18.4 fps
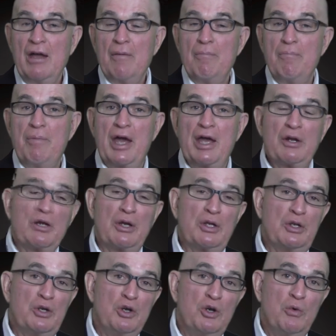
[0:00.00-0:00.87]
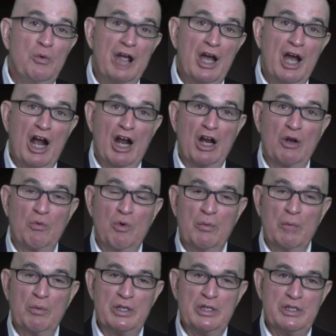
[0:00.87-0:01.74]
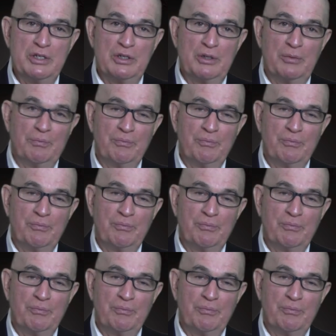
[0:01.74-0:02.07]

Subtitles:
better in who we are and what we do.